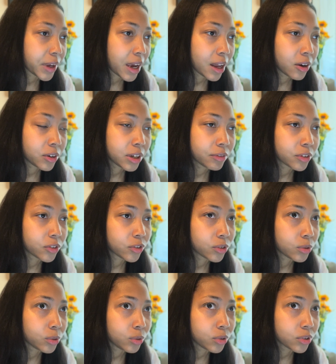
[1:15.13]
don't even
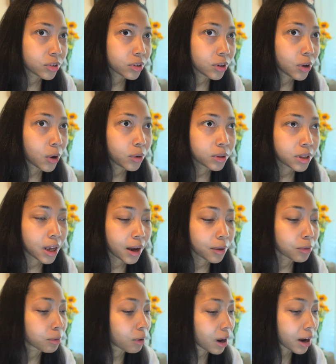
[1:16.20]
choose to go that
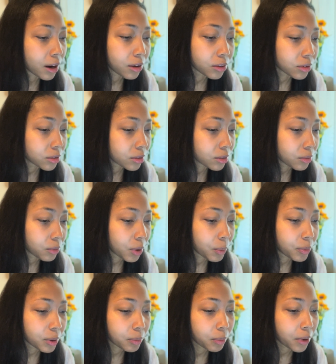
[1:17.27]
route where
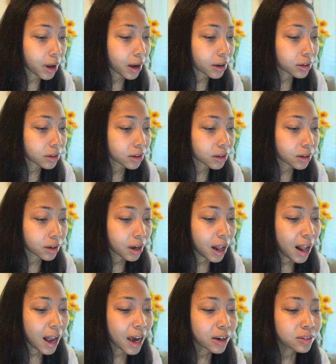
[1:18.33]
people out here,
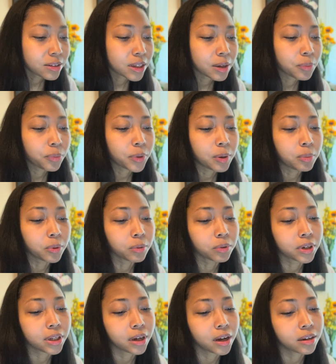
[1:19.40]
I don't think people
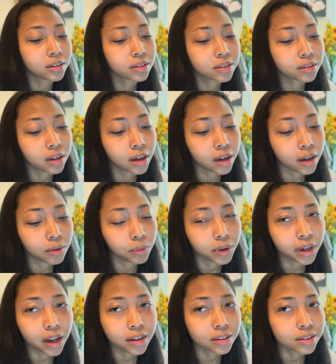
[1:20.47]
really understand
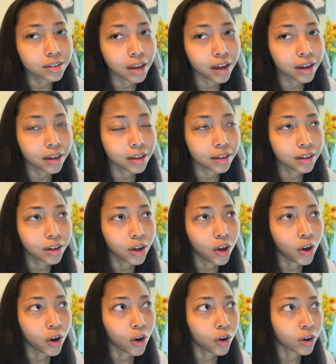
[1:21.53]
when they say
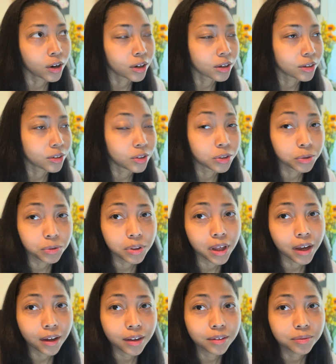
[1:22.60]
or do
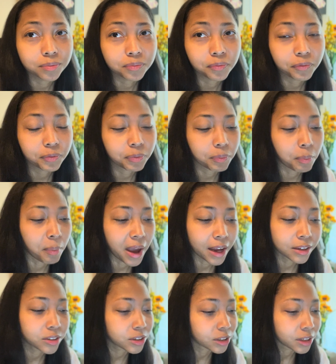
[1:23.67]
that,
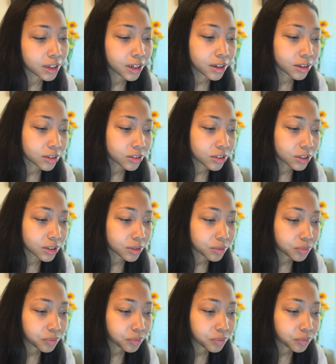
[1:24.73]
matching energy.